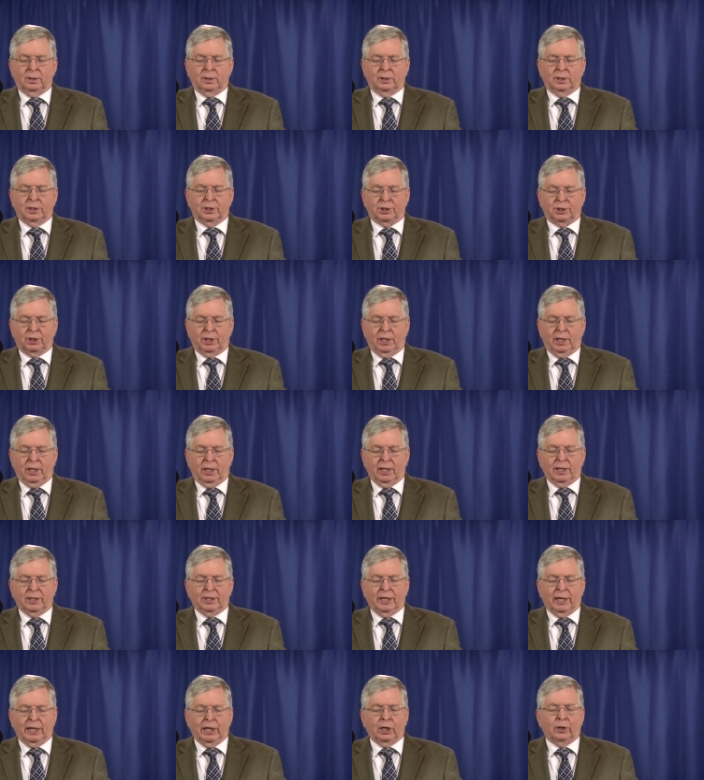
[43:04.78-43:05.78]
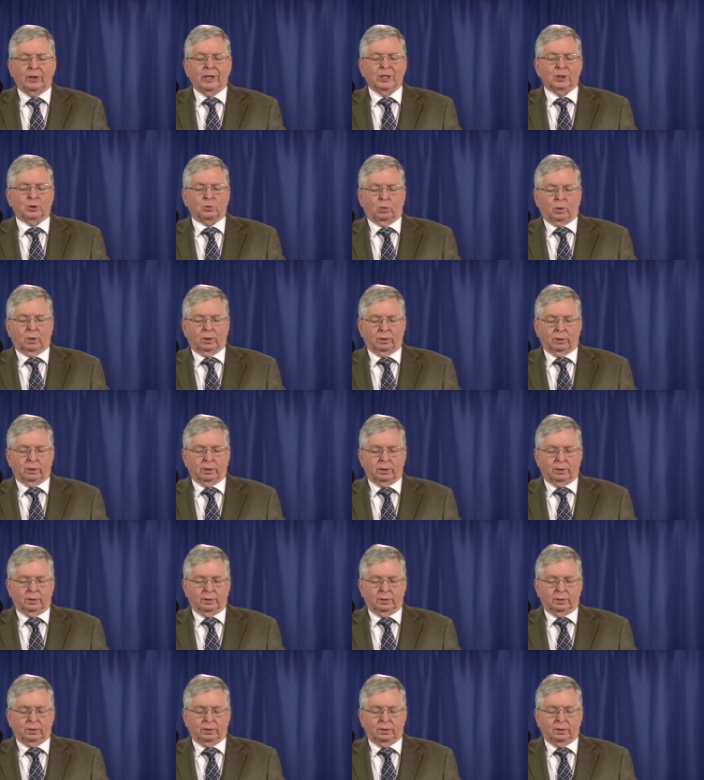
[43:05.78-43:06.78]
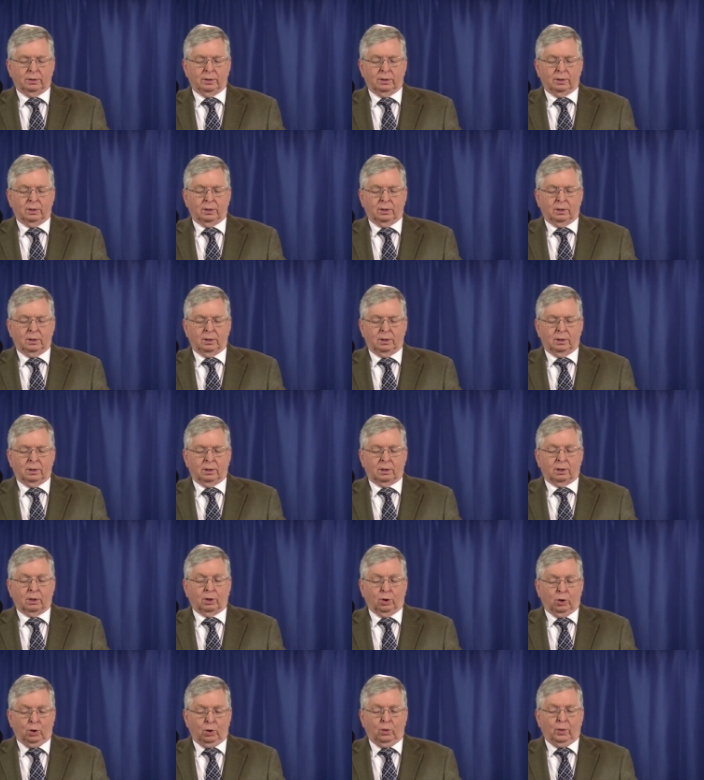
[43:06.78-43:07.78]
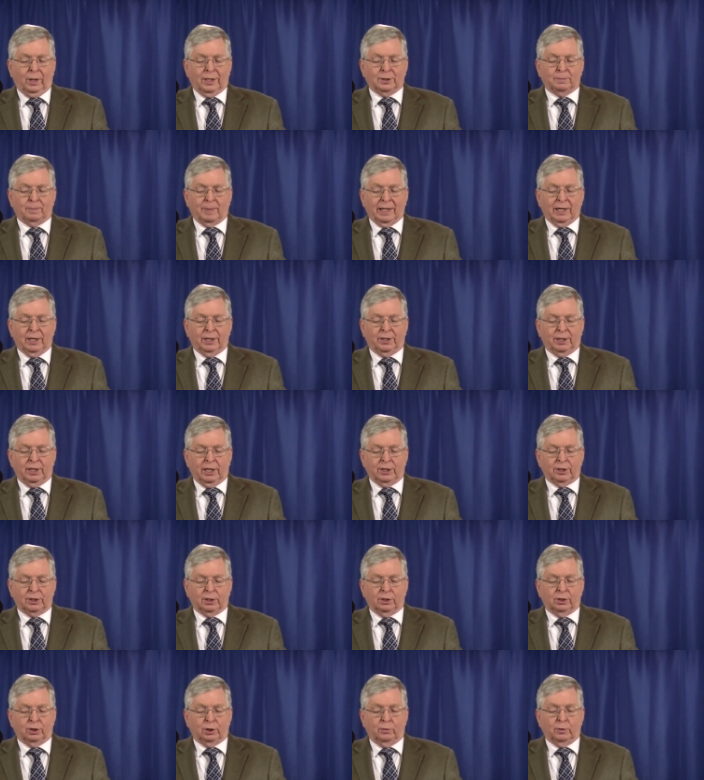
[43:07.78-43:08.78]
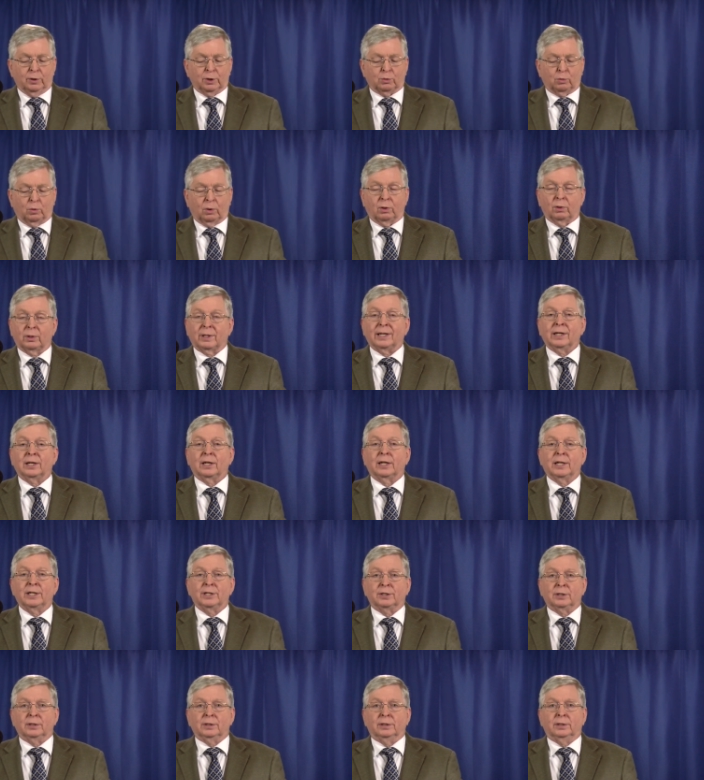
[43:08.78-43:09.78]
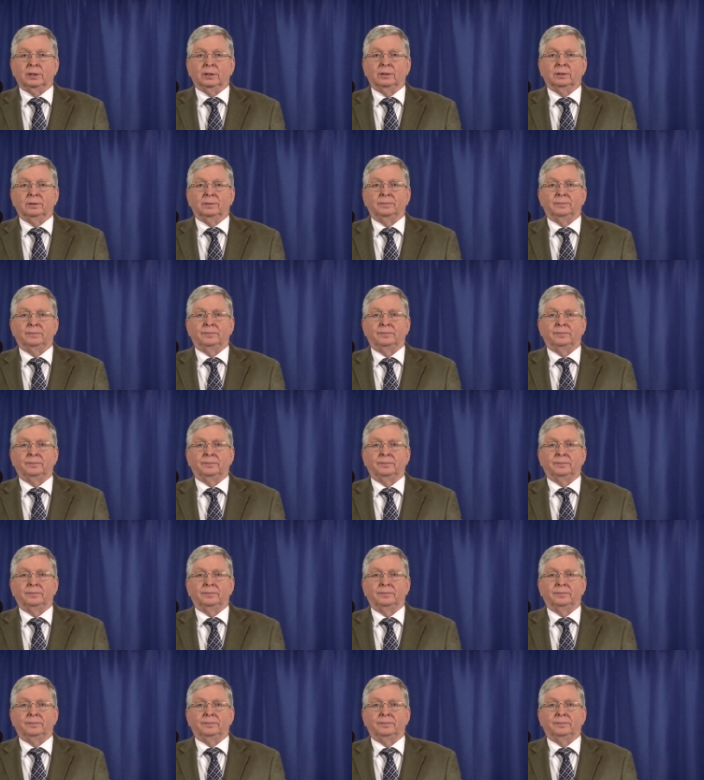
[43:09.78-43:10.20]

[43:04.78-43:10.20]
to see and to hear his word? Or who has paid attention to his word and listened?